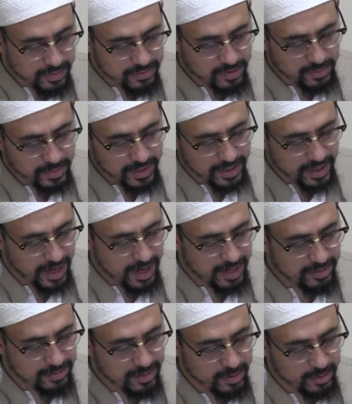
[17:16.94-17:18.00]
He
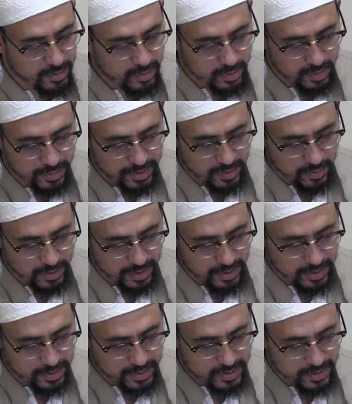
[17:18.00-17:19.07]
guides those whom He
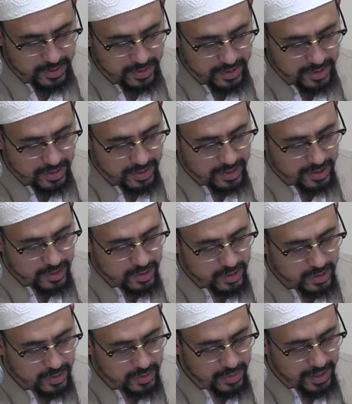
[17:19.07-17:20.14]
wills
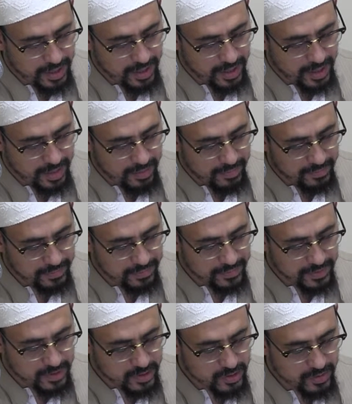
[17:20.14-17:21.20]
to a
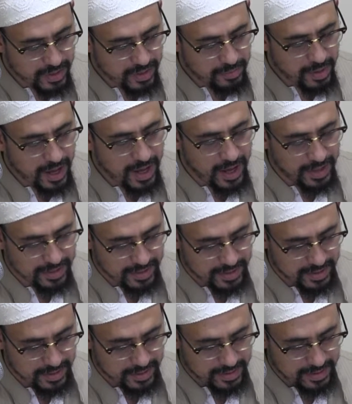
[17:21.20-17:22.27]
straight path.
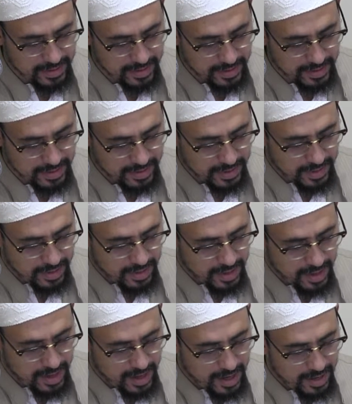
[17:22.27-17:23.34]

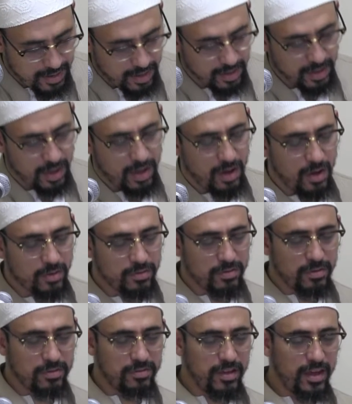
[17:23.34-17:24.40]
And Allah
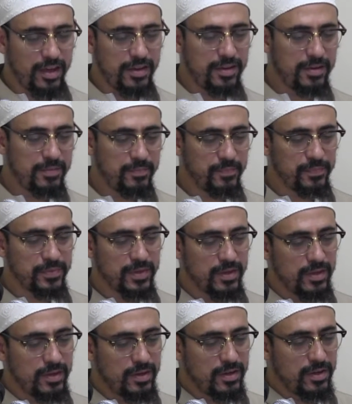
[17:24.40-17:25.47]
also said
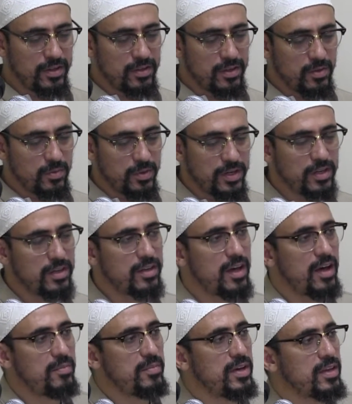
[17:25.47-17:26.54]
that we did
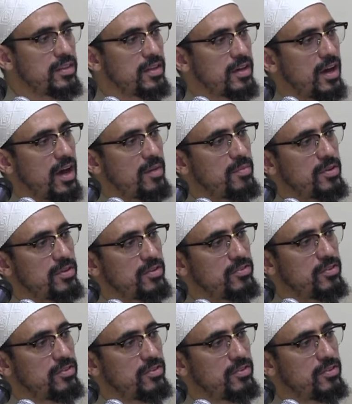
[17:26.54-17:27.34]
not make the Kaaba,